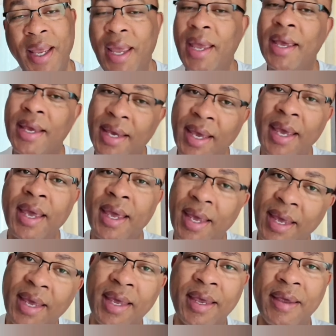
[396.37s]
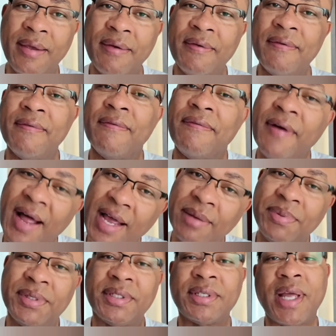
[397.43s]
aka
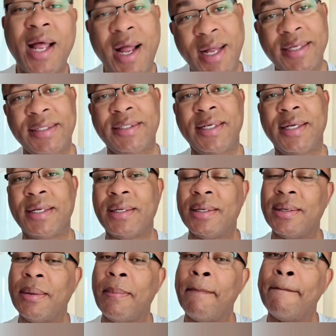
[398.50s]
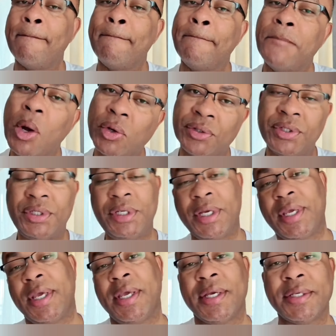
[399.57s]
Vybz Kartel, bust
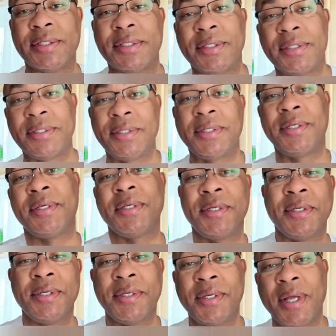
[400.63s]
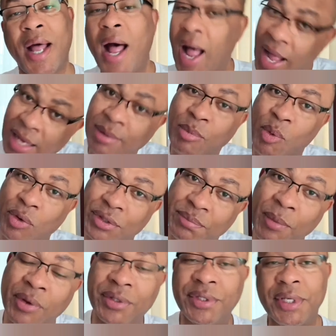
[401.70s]
the case.
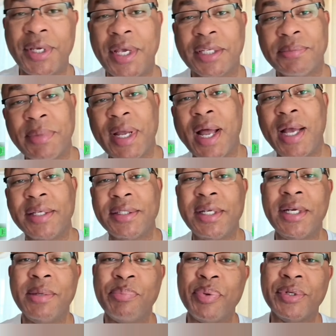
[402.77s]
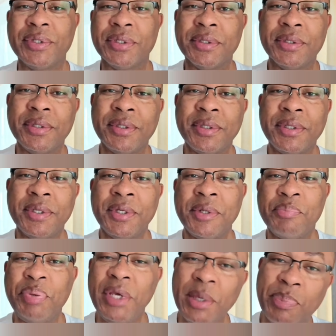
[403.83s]
Almost bust the case because he's still in prison.
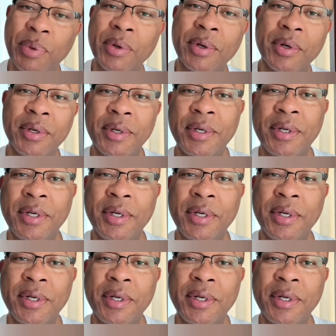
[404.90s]
People,